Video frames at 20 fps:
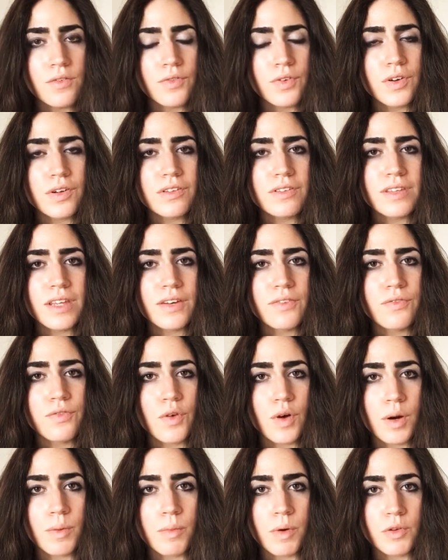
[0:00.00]
First and
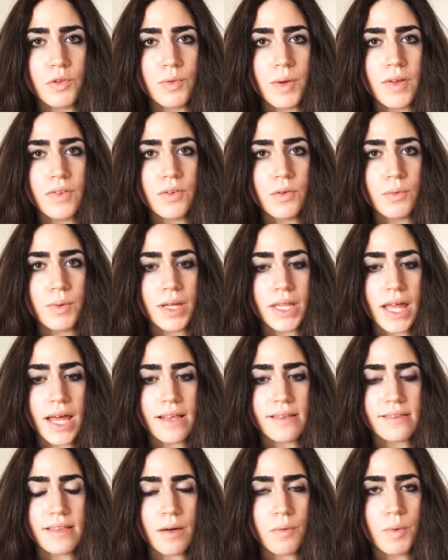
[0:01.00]
foremost, we have to
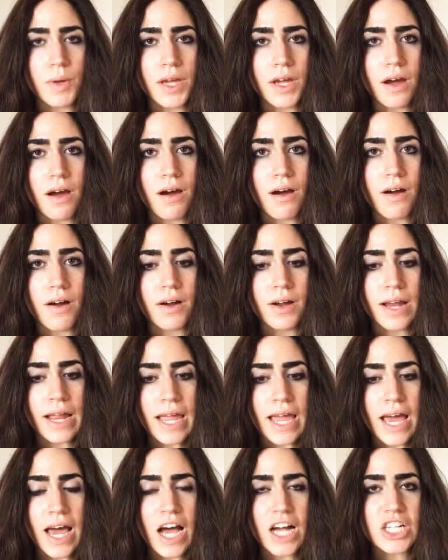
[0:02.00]
realize that we are
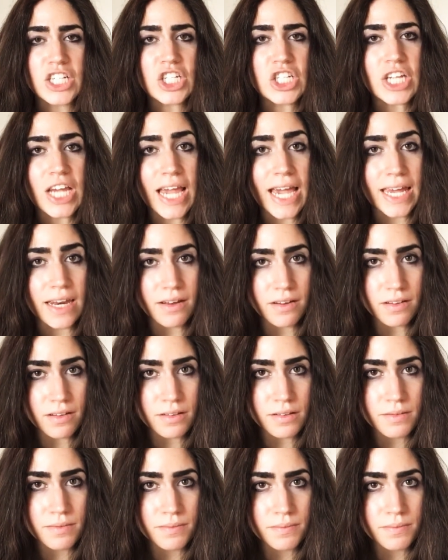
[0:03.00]
a channel.